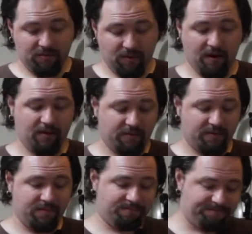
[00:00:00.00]
Well,
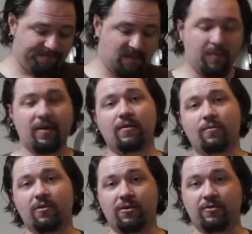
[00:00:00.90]
the method
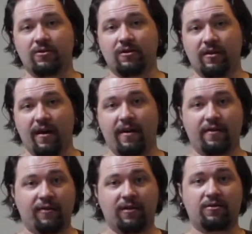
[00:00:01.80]
we're using today
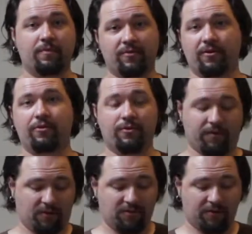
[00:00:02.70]
is actually pretty
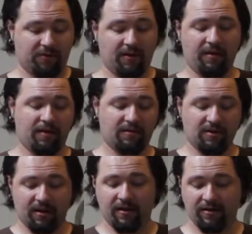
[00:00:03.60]
universal for anything that's
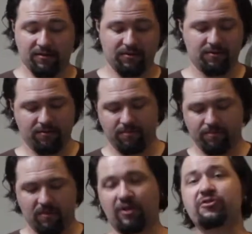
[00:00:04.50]
cut into
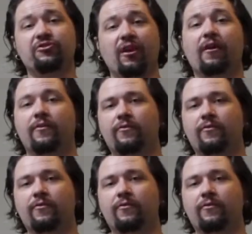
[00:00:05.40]
a steak